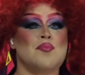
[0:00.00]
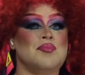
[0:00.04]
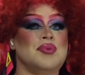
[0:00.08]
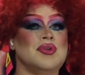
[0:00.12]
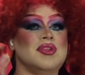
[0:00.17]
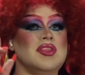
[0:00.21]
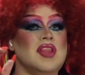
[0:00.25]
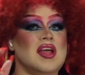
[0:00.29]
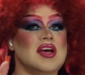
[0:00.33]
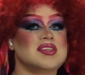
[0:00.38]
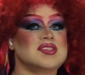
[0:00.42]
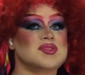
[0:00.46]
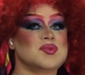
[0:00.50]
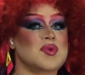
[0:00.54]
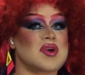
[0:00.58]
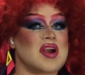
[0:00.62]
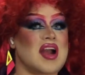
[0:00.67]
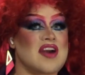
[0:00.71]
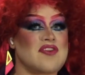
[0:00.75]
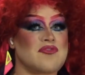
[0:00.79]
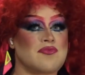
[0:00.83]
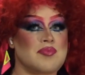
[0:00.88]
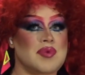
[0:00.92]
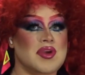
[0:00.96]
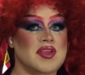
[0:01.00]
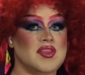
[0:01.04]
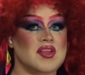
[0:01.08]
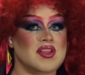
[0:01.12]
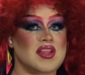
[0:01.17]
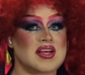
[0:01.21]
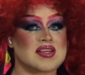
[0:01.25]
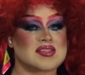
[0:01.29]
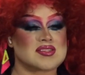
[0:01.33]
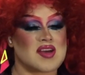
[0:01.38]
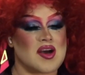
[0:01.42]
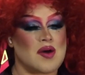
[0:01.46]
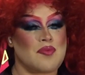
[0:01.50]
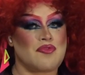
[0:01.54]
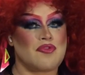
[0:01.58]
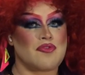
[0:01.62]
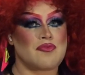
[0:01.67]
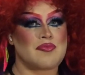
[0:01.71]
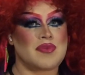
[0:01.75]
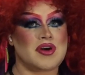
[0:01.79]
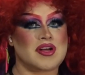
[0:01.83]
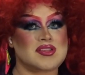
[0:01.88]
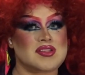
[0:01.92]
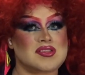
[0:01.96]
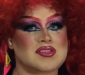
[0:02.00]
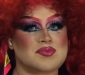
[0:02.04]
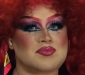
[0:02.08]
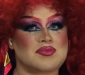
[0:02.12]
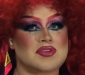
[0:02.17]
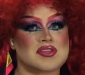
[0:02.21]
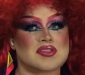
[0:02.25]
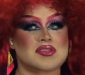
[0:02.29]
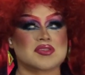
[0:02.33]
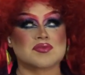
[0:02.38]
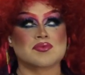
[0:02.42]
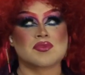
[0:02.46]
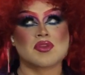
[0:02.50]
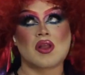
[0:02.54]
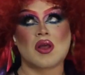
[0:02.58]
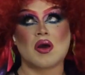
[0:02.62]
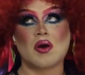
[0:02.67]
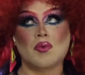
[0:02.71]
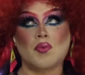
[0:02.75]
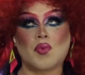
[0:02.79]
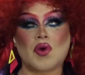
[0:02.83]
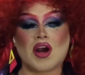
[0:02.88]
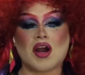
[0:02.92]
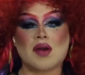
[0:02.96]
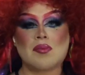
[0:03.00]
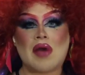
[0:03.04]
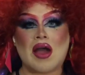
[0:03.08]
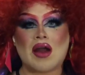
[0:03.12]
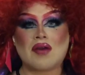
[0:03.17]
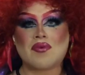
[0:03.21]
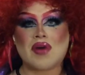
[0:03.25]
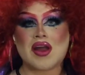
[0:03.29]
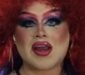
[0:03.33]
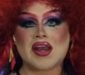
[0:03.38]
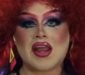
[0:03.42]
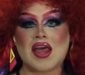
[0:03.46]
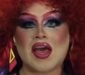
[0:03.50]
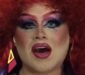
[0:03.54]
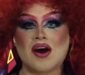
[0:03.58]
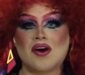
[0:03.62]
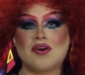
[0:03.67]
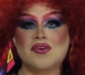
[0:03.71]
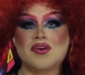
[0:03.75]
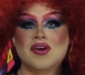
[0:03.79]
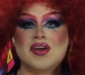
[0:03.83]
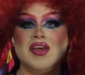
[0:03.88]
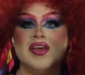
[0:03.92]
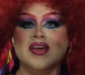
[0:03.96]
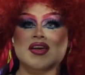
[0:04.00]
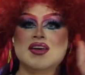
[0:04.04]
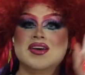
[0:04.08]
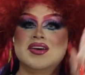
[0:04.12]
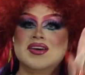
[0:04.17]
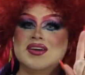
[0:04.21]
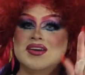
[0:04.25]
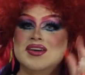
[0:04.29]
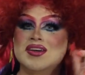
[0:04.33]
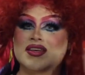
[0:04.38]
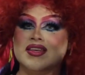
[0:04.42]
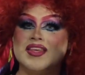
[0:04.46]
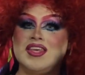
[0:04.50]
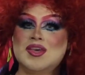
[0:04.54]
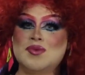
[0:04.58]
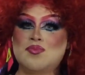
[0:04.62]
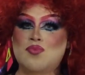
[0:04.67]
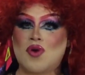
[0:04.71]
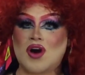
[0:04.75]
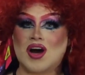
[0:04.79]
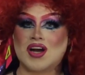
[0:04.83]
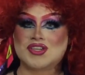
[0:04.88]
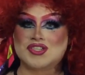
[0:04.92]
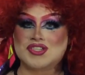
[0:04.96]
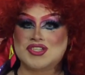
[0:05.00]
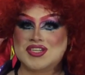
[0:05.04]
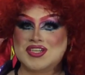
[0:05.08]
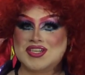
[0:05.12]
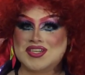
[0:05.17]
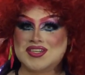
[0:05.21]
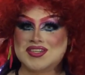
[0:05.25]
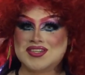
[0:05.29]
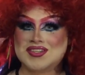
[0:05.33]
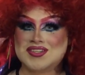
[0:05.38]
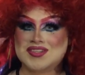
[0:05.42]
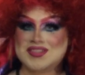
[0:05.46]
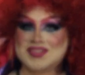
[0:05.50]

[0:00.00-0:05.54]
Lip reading: plus where I've been the last couple of months, plus where I'm at right now, keep watching.